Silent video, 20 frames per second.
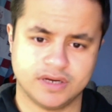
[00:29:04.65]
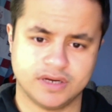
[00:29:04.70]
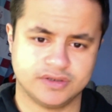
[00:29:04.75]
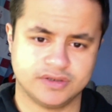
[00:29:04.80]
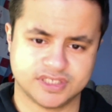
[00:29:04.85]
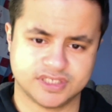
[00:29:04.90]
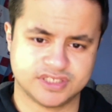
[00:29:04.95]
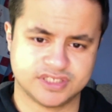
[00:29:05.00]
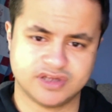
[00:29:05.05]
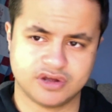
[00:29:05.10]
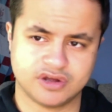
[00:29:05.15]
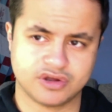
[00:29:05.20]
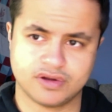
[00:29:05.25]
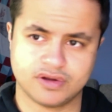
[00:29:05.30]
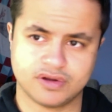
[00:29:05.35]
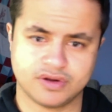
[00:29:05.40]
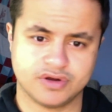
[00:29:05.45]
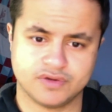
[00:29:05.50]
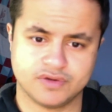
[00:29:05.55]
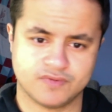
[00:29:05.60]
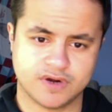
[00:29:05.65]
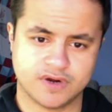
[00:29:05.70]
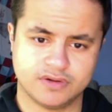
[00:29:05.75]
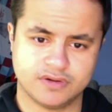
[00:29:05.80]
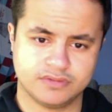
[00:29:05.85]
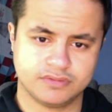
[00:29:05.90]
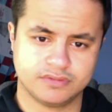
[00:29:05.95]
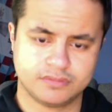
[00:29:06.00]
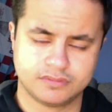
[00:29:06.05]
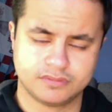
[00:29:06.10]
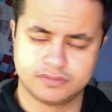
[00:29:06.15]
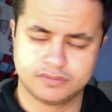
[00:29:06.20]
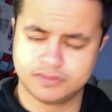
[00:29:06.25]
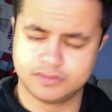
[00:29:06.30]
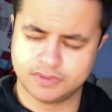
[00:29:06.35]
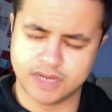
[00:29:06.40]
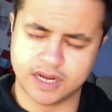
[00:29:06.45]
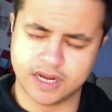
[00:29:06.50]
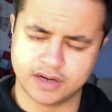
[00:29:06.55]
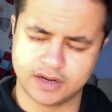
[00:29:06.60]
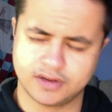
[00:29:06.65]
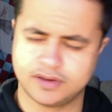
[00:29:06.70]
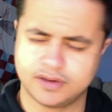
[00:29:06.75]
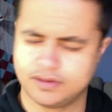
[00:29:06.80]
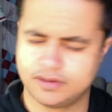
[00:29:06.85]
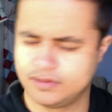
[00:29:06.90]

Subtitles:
just start going on a run. Like,